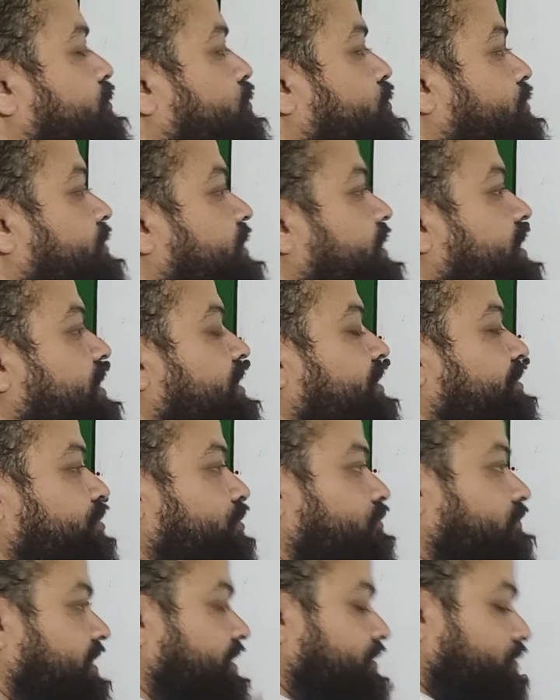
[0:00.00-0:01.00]
2. So
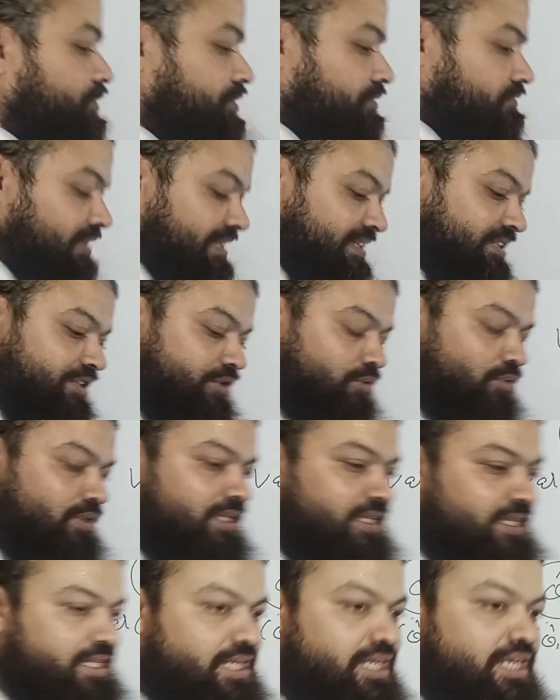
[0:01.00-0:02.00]
what did you
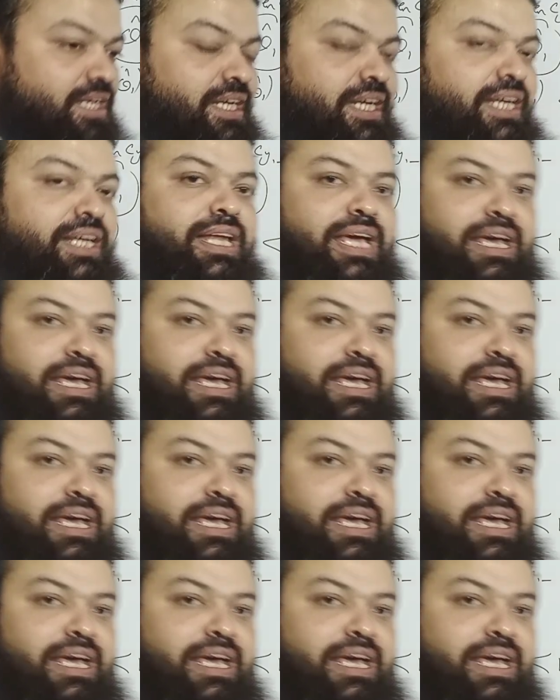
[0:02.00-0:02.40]
learn in